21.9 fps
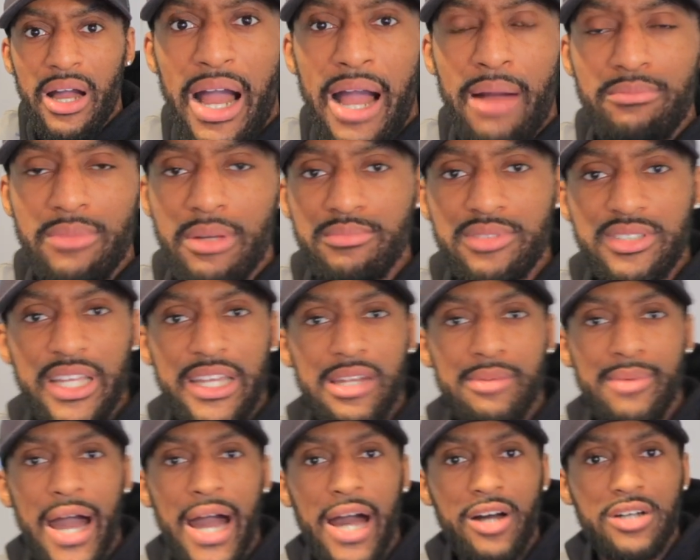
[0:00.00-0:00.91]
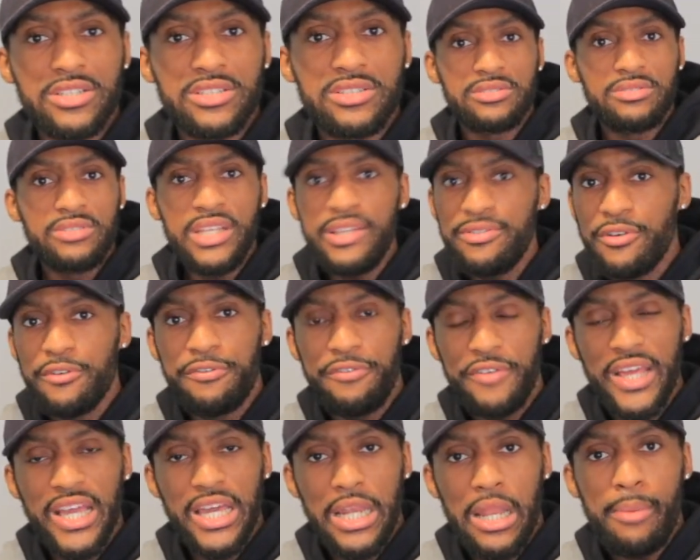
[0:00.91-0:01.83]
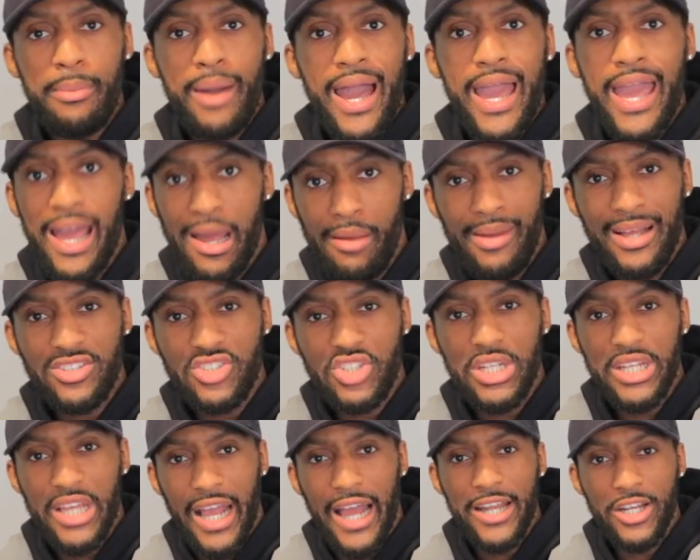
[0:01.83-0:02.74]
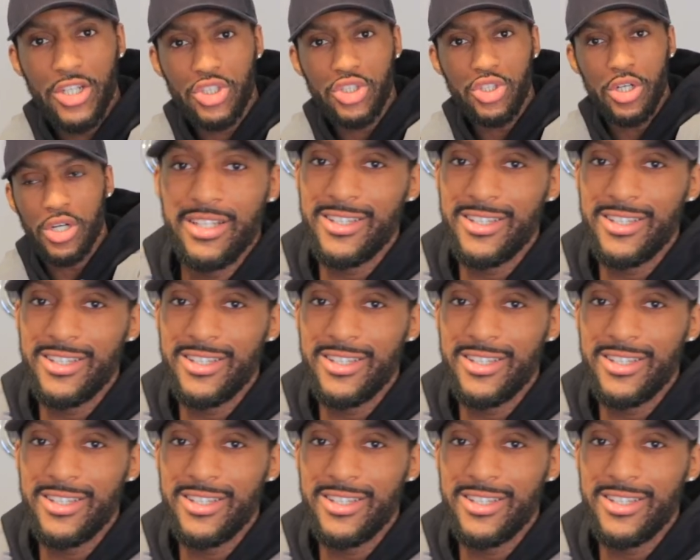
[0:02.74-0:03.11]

I'm, I'm staying in my house. Even thinking about it, I'm actually kind of shook.